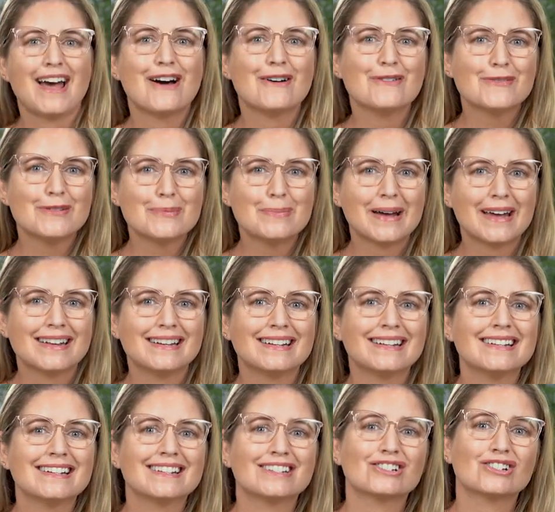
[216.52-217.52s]

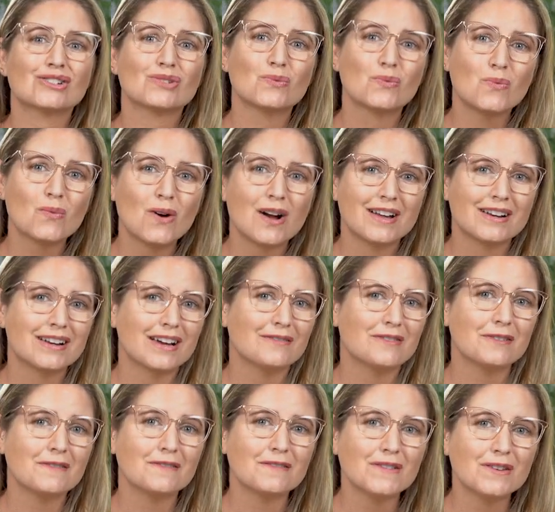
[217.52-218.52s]
Alpha-pinene is just one of
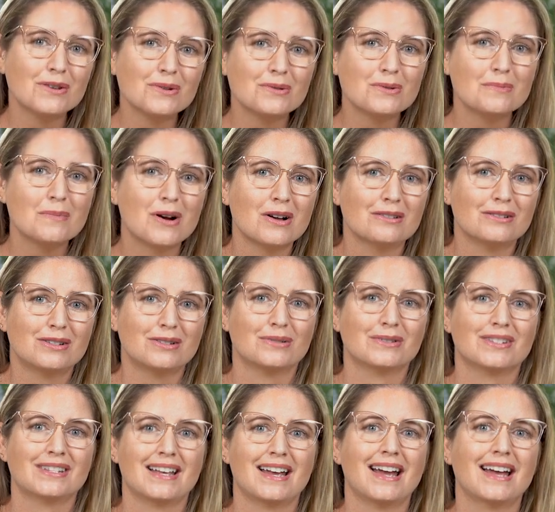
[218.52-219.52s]
a few
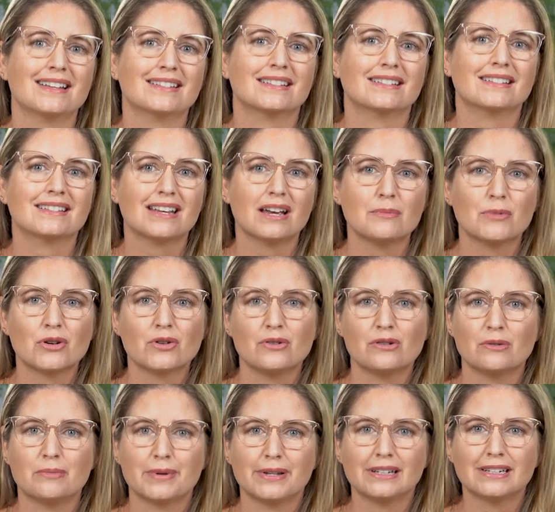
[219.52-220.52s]
molecules that has this chemical
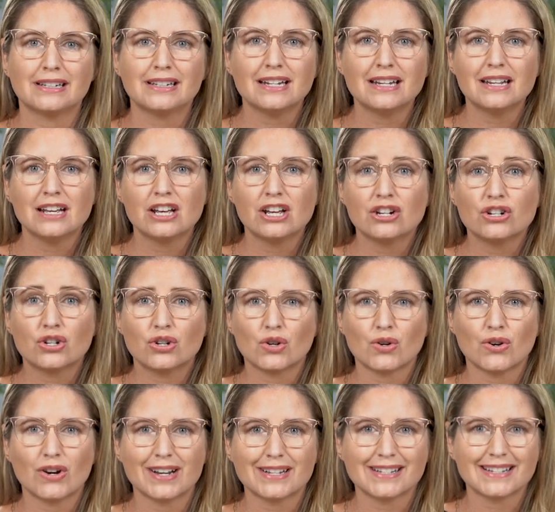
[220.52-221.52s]
ability to
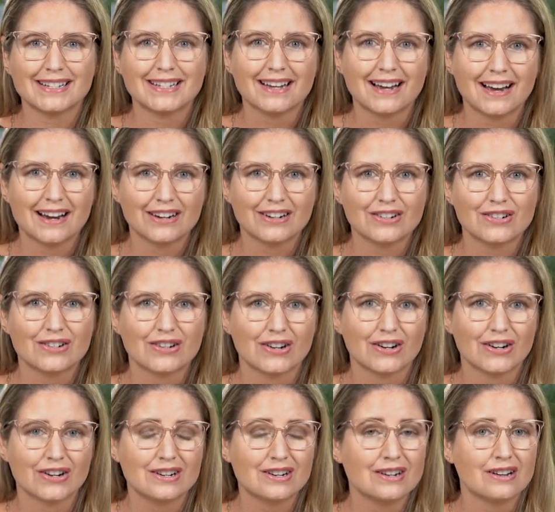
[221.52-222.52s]
cross the iron
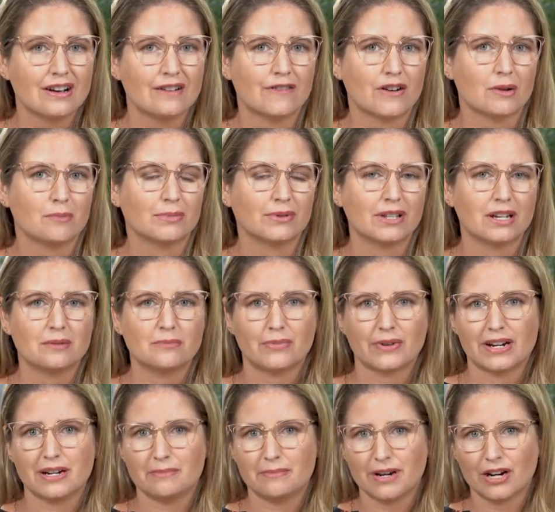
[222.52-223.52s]
curtain of our blood-brain